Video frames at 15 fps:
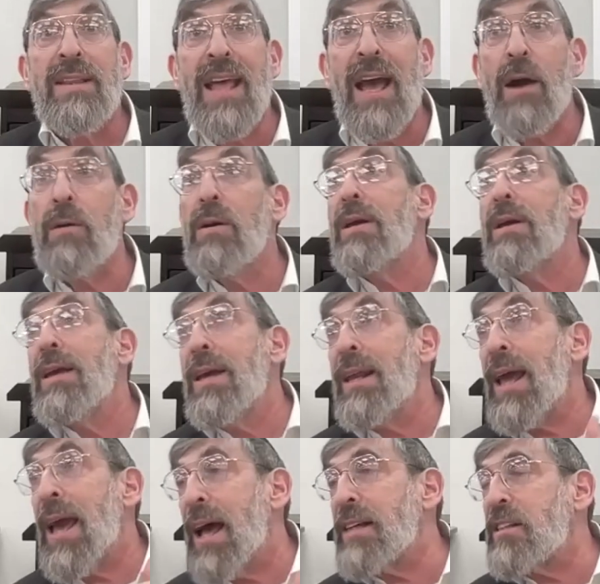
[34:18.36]
Now,
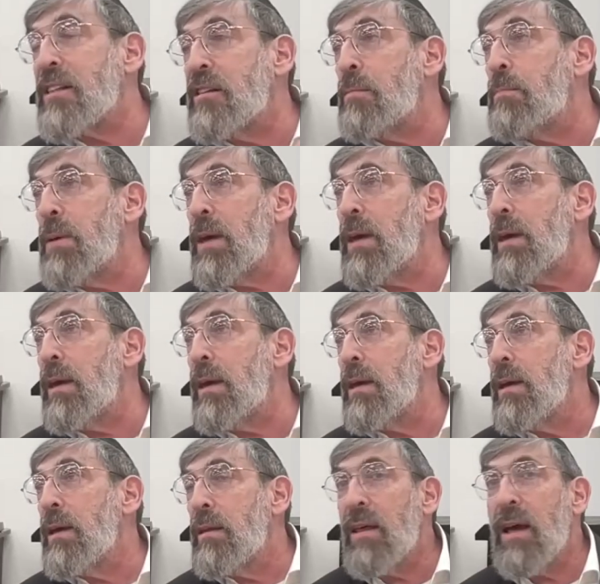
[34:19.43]
it has to be
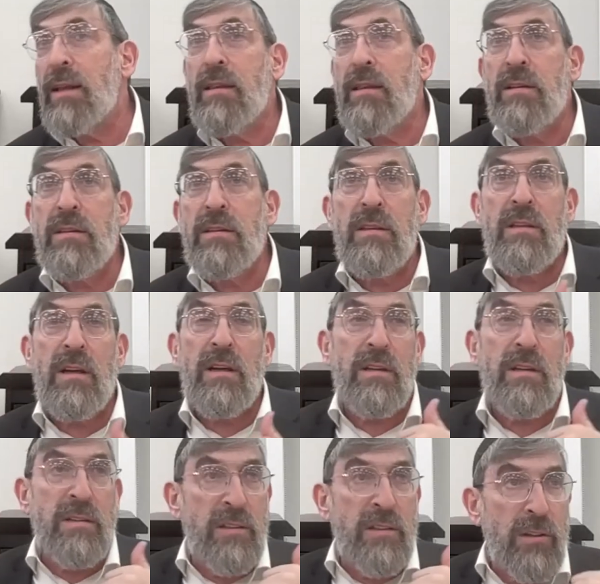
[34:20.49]
that the
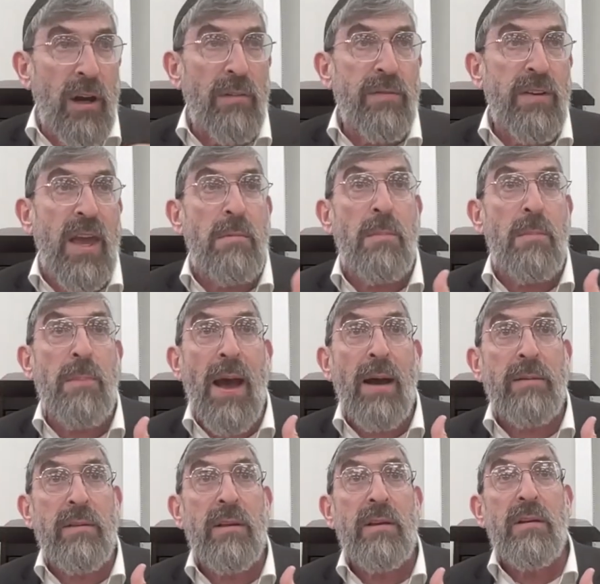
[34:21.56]
Zov came
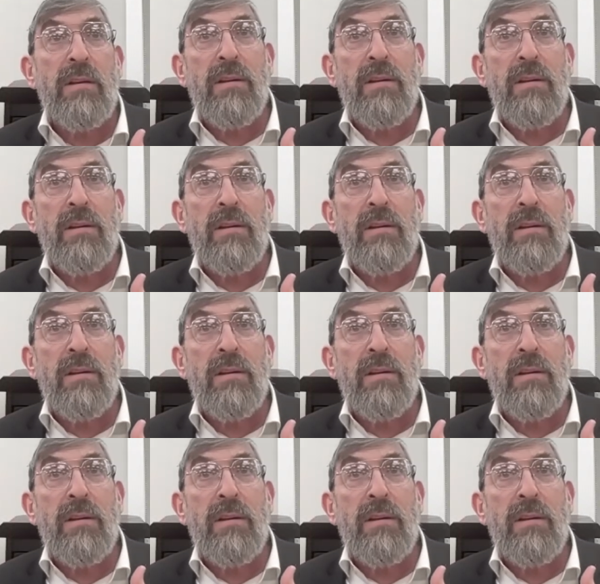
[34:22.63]
about